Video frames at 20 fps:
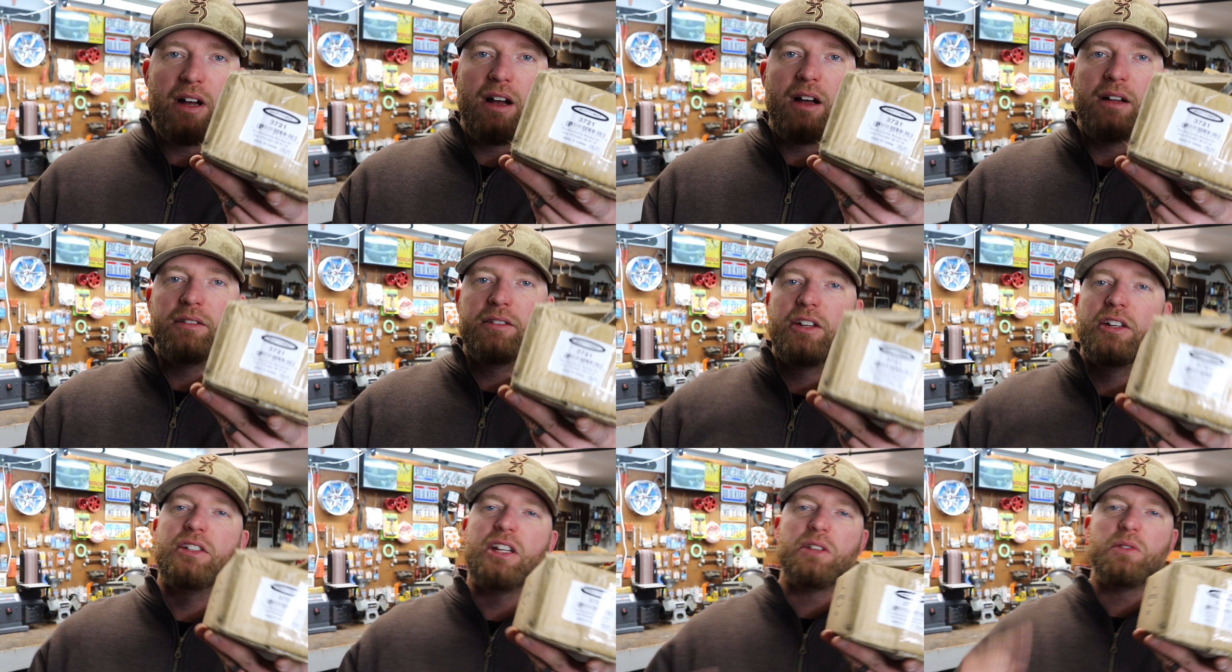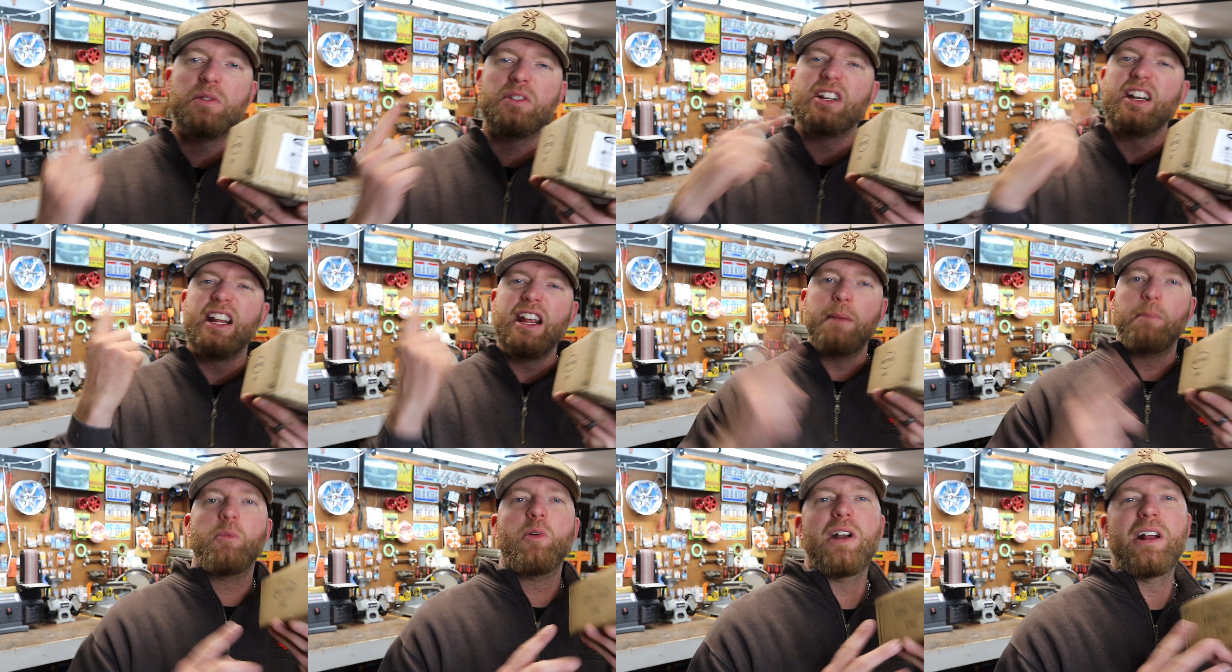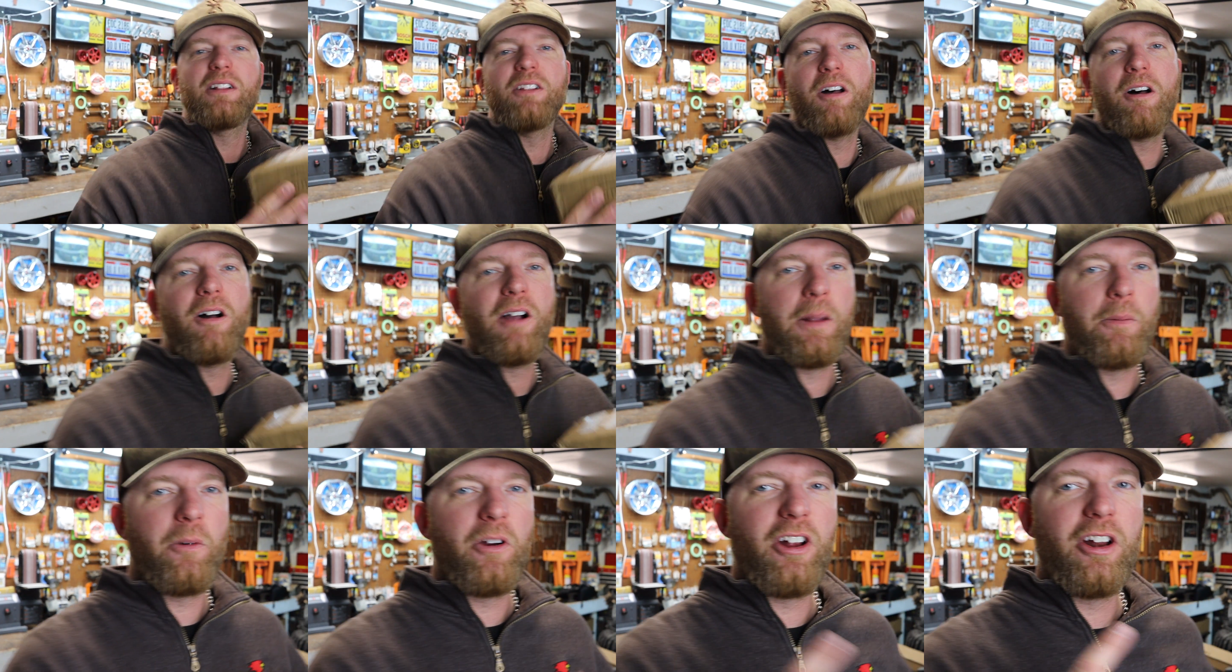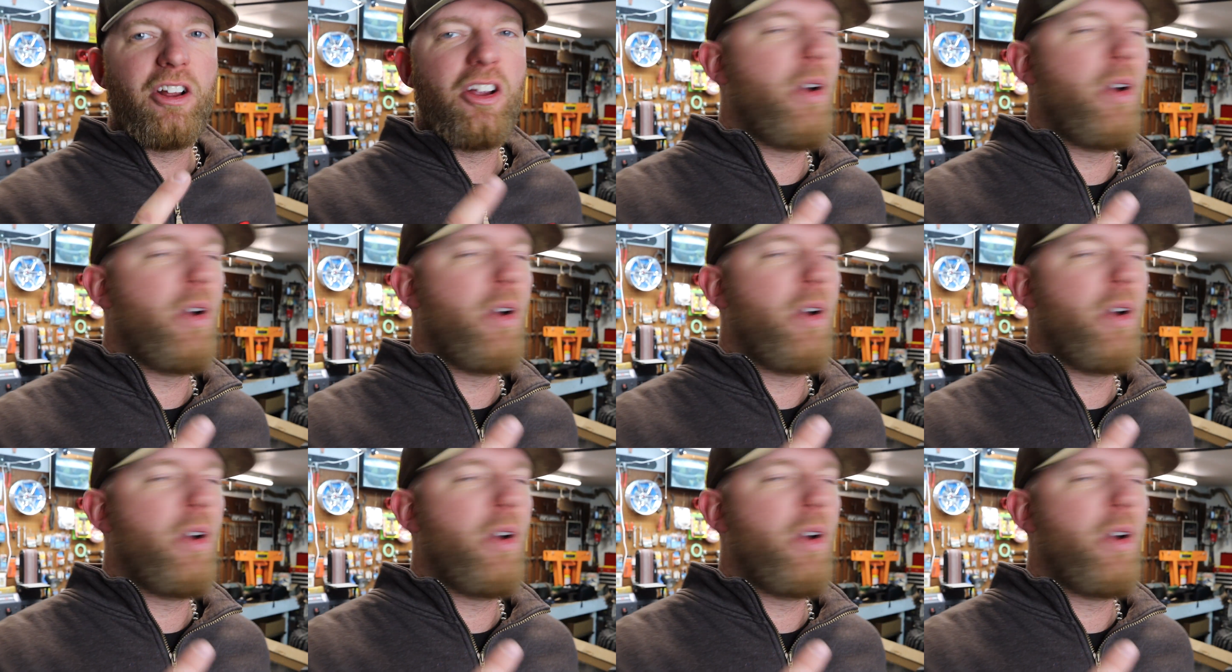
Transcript: on because this one's gonna get pretty long and we're gonna